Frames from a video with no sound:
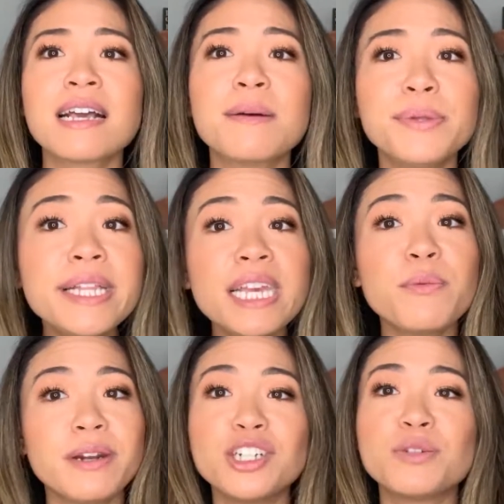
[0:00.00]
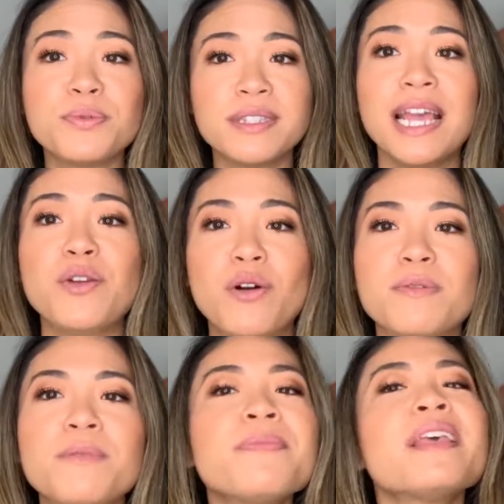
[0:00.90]
completely 100%
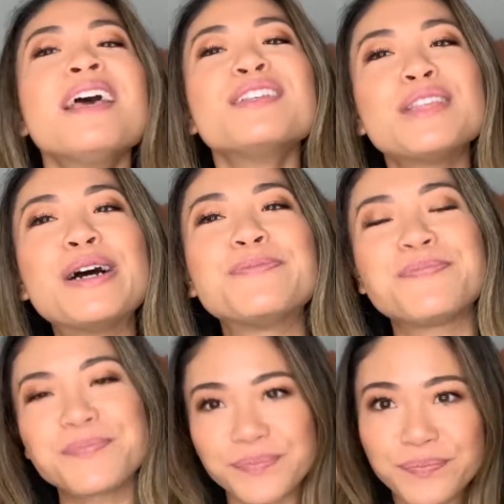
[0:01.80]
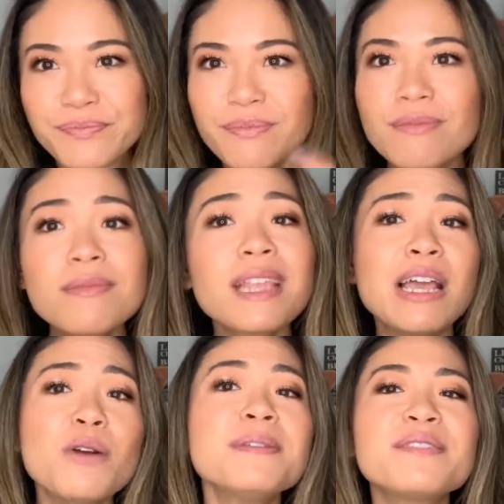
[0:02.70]
normal. So I
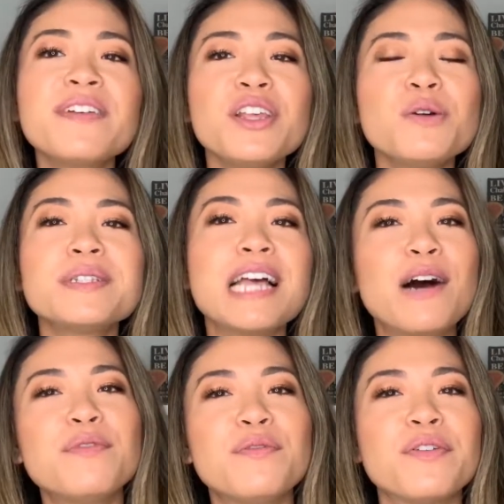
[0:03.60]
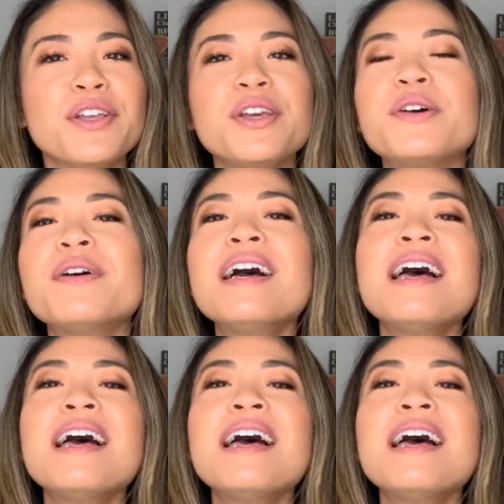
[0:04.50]
hope this video was helpful for you.